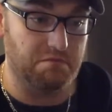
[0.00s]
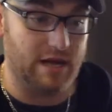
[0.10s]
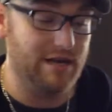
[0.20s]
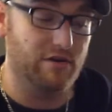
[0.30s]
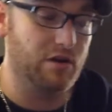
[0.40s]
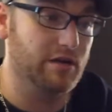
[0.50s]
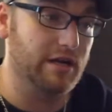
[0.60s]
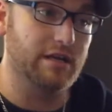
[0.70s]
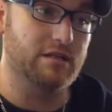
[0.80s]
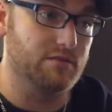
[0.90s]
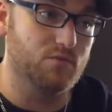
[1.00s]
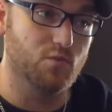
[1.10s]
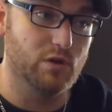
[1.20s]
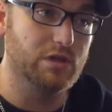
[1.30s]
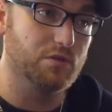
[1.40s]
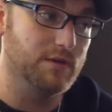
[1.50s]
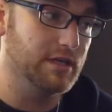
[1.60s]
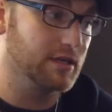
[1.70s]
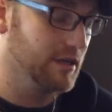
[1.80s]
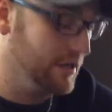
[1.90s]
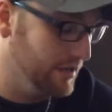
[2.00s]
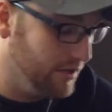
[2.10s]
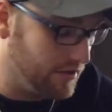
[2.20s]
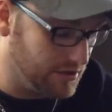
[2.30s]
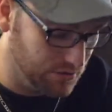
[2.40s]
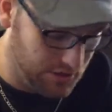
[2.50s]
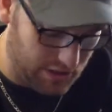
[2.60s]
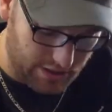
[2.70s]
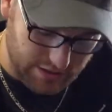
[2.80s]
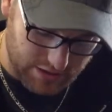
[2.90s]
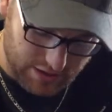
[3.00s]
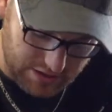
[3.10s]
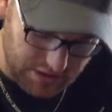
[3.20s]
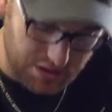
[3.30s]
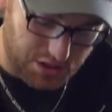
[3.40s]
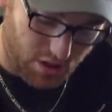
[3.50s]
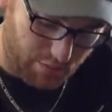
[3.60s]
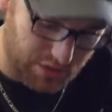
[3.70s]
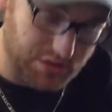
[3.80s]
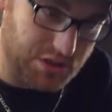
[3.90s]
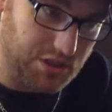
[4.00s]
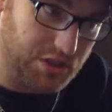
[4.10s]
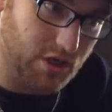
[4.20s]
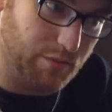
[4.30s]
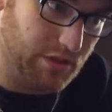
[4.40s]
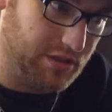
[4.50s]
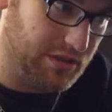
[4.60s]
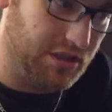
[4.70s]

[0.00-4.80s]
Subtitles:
I never heard it, and it's really unique. The tuning is C sharp, G sharp, C